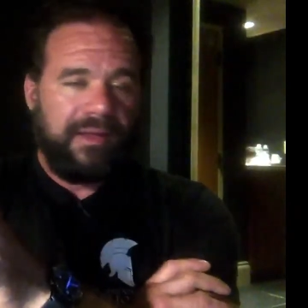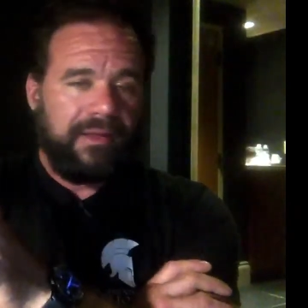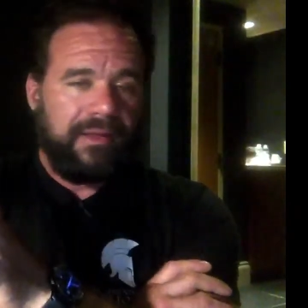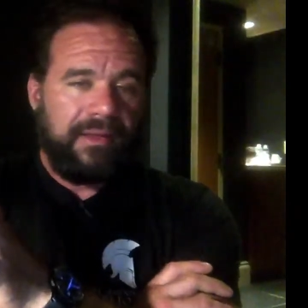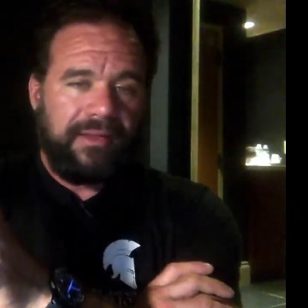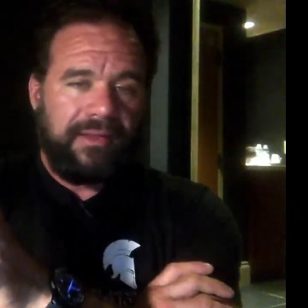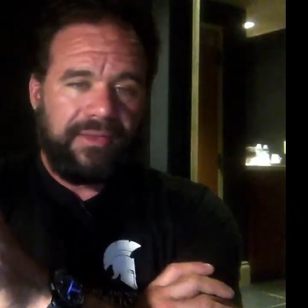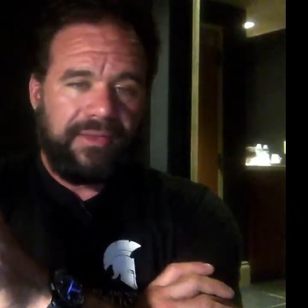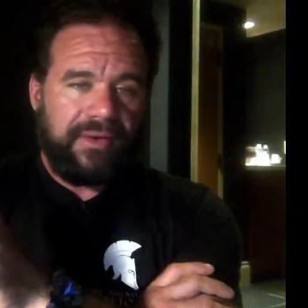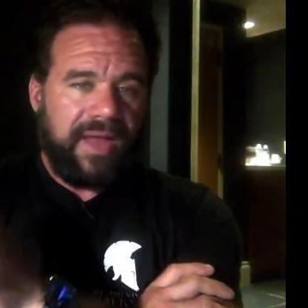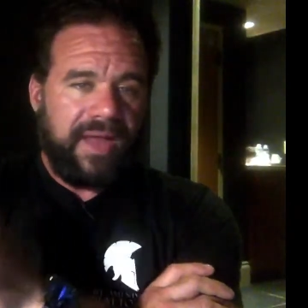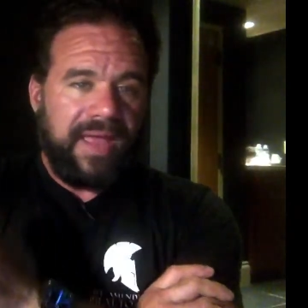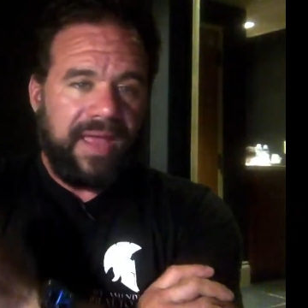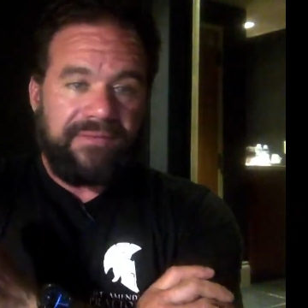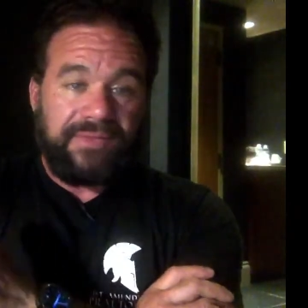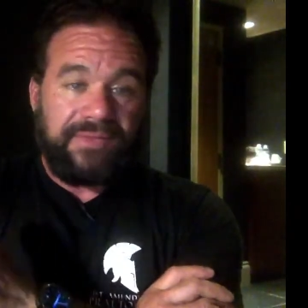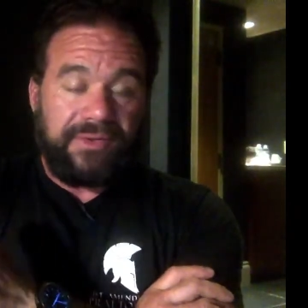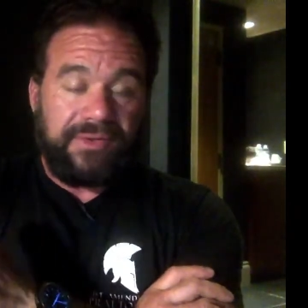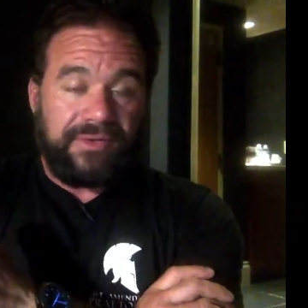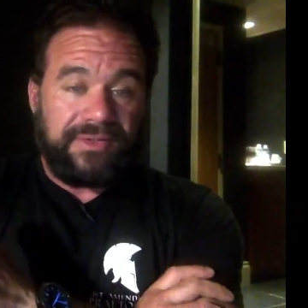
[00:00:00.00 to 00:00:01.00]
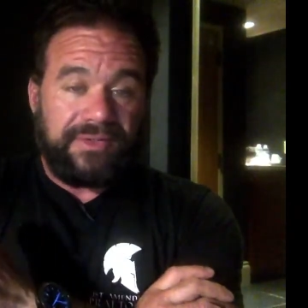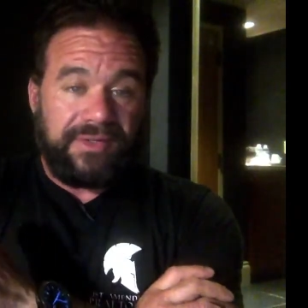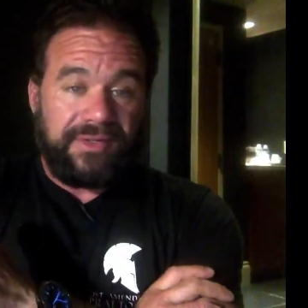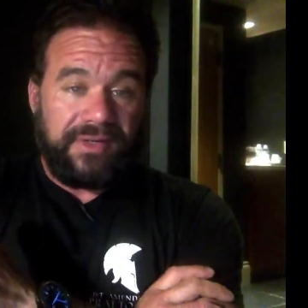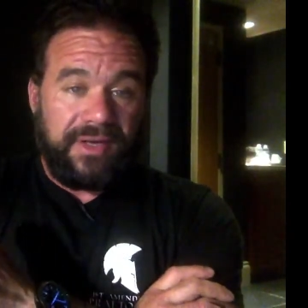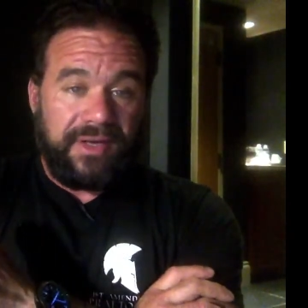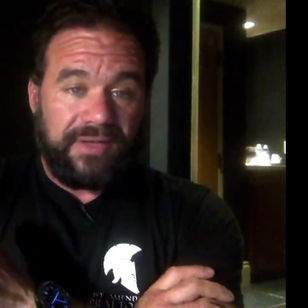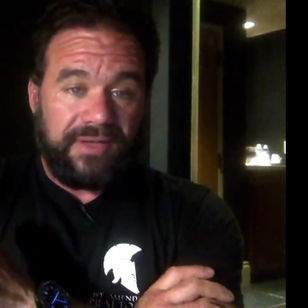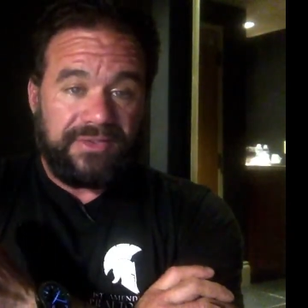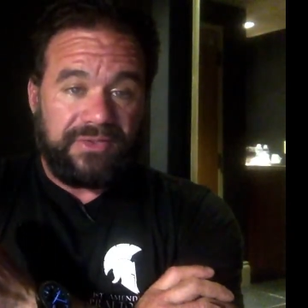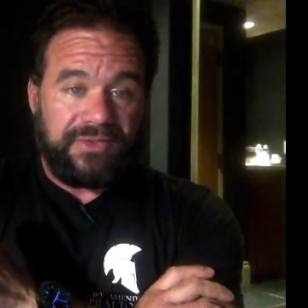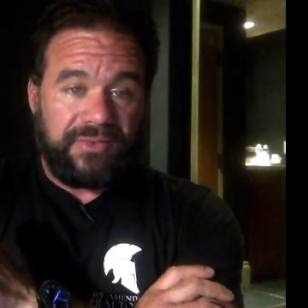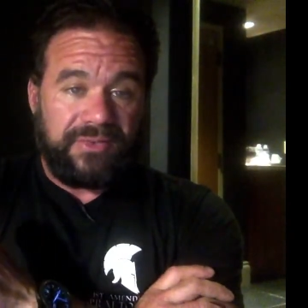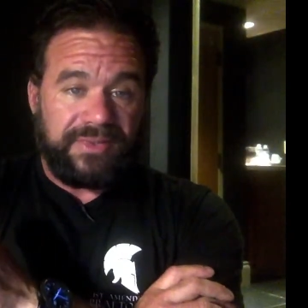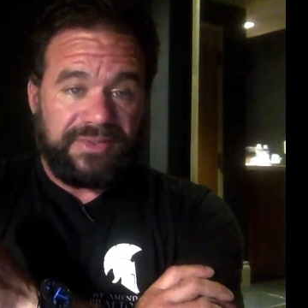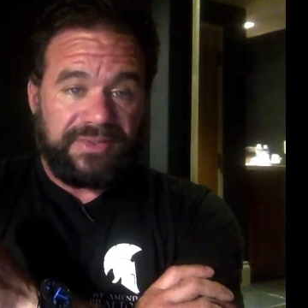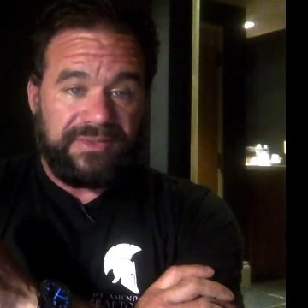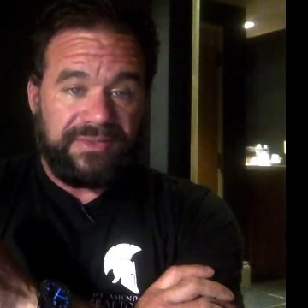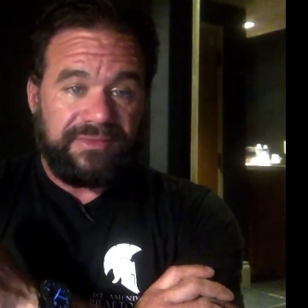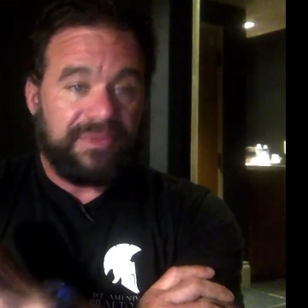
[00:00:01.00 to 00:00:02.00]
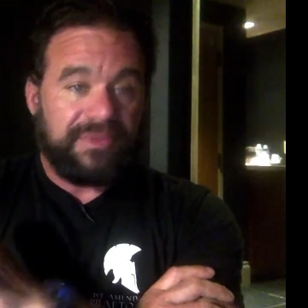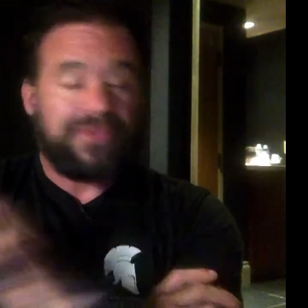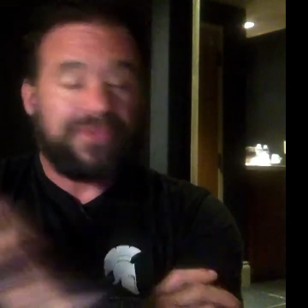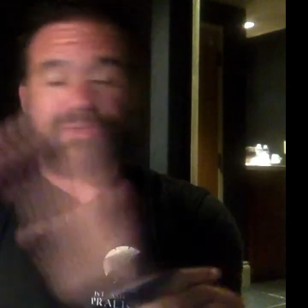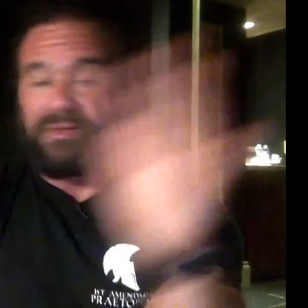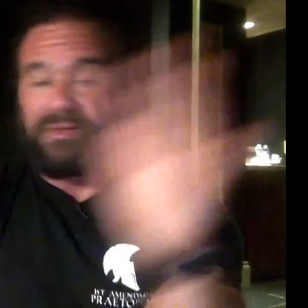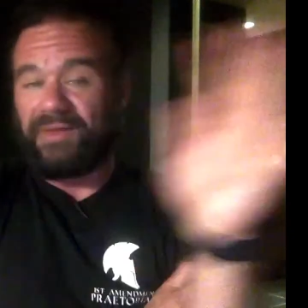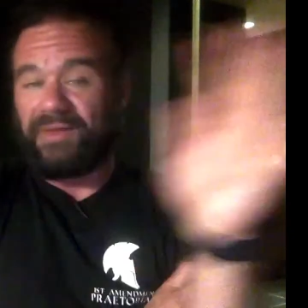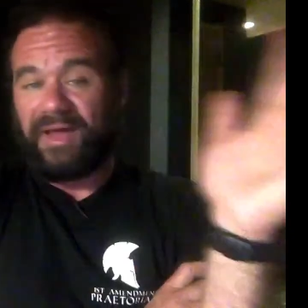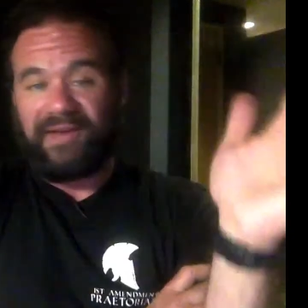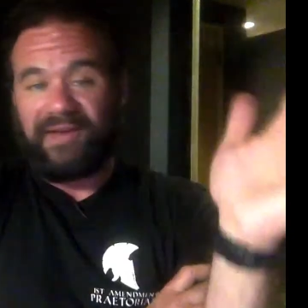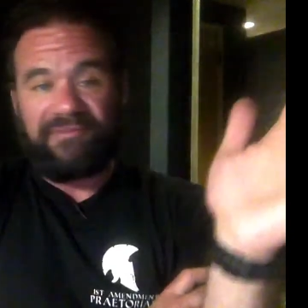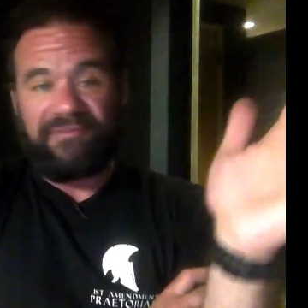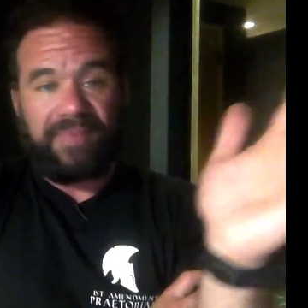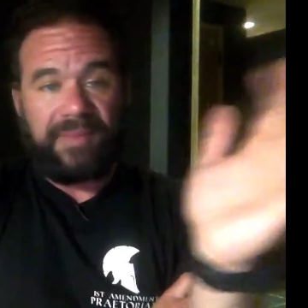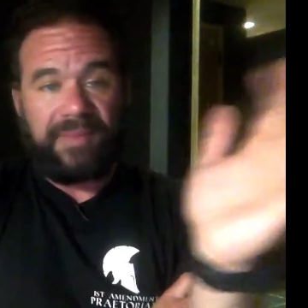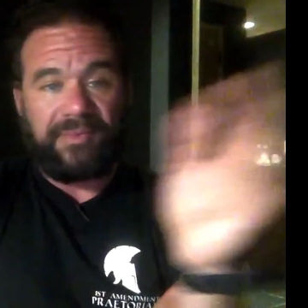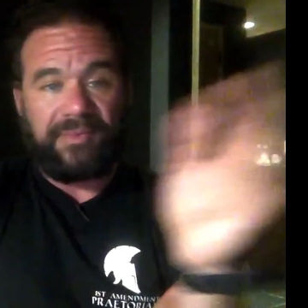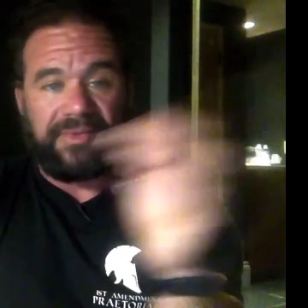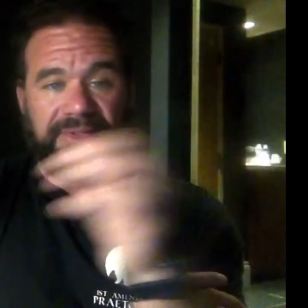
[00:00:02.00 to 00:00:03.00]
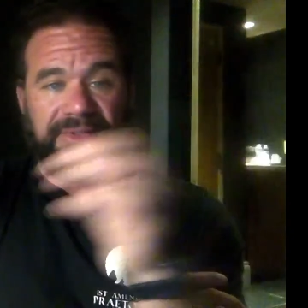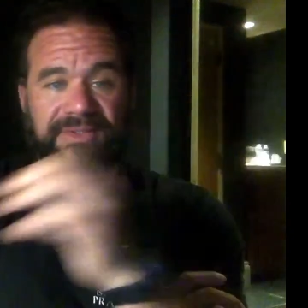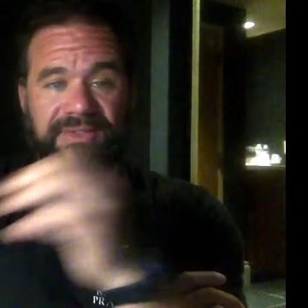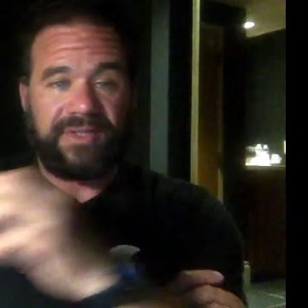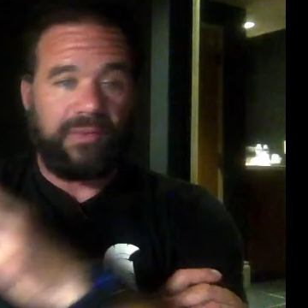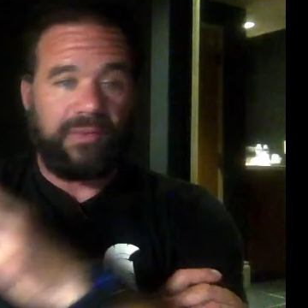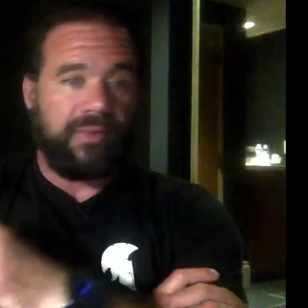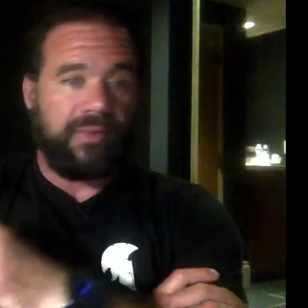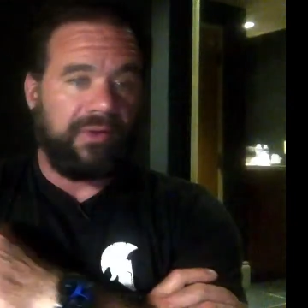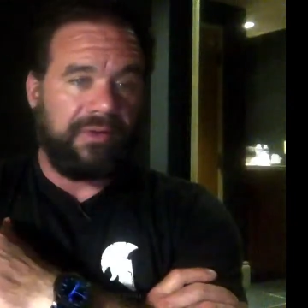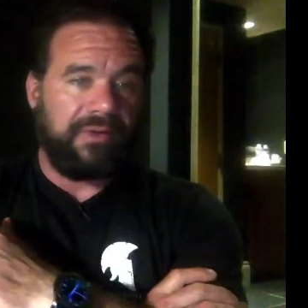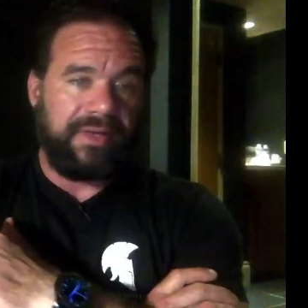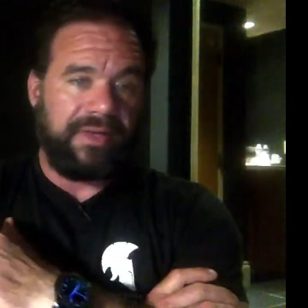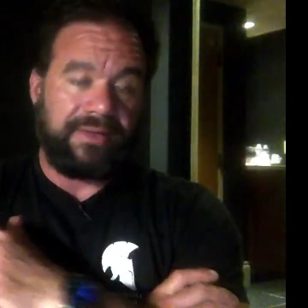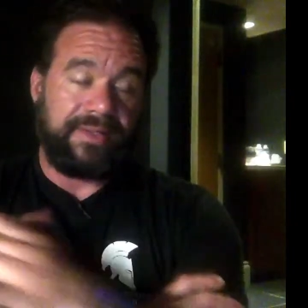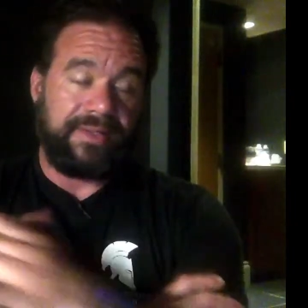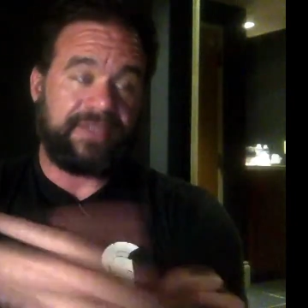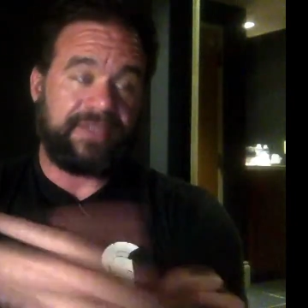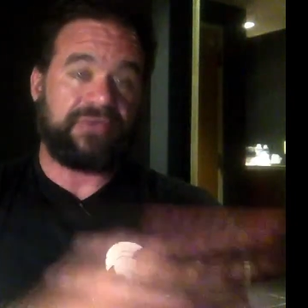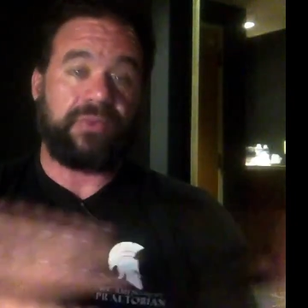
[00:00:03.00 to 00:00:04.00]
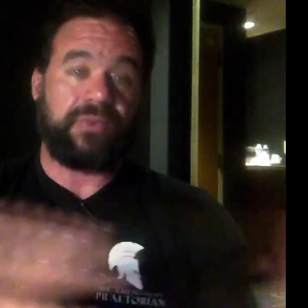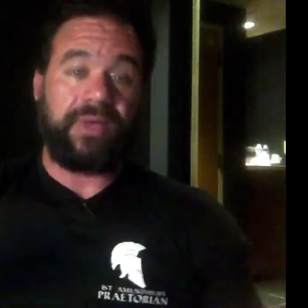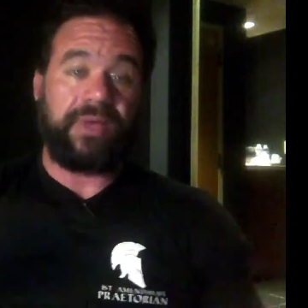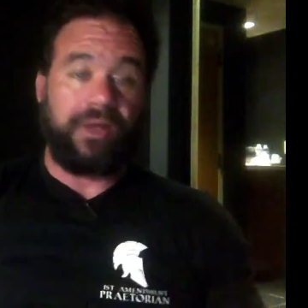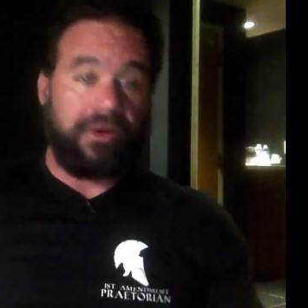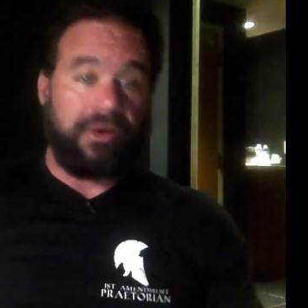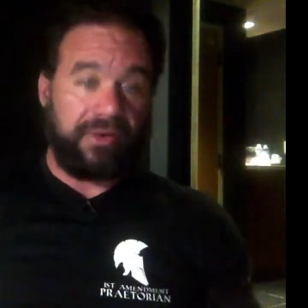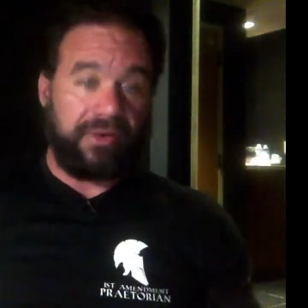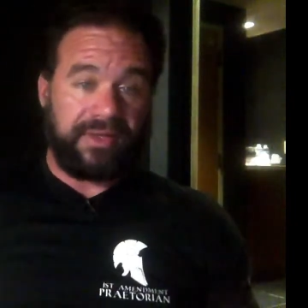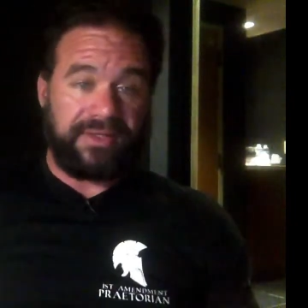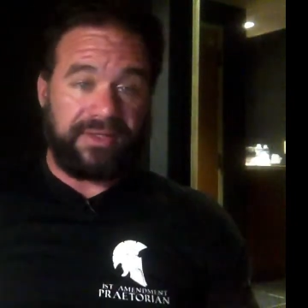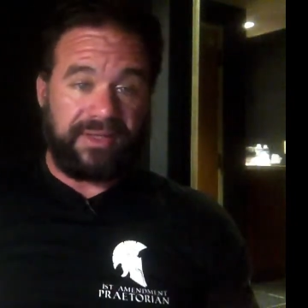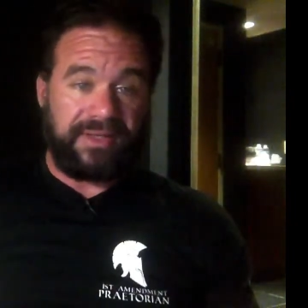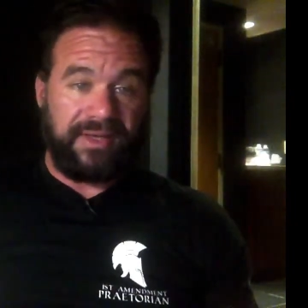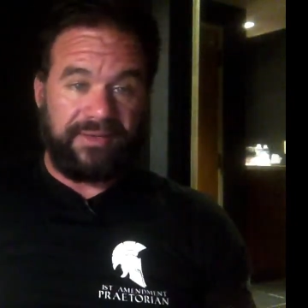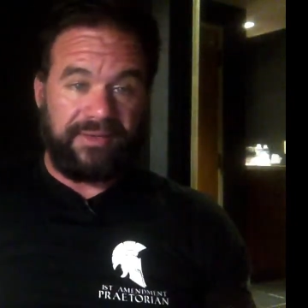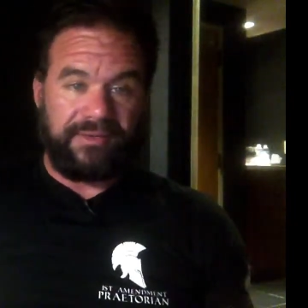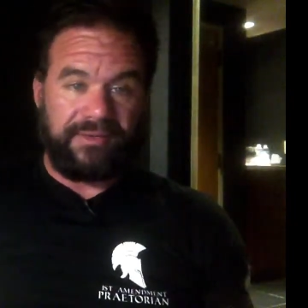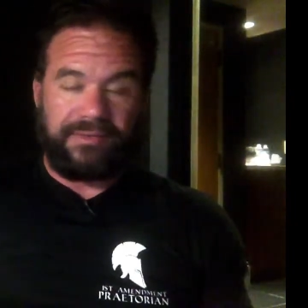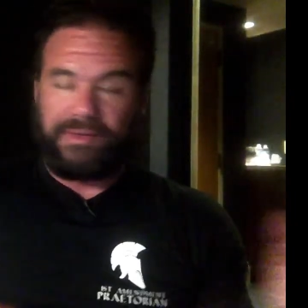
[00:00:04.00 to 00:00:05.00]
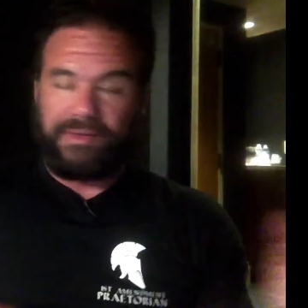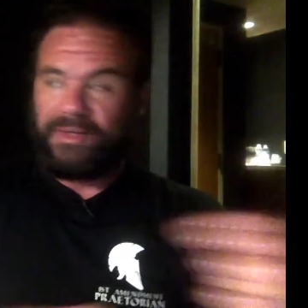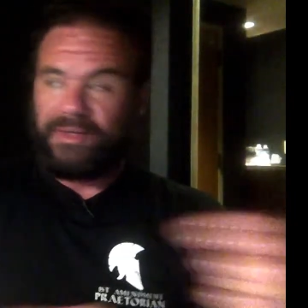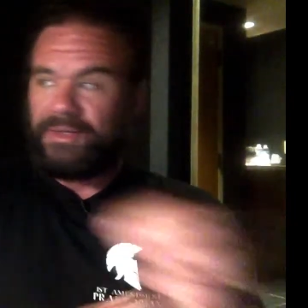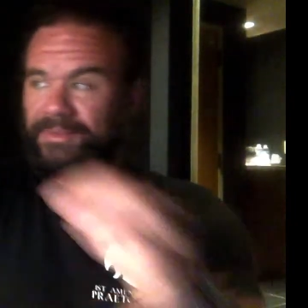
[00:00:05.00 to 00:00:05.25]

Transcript: they're having their intended consequence. There's a lot of people that say, well, unless we all get together,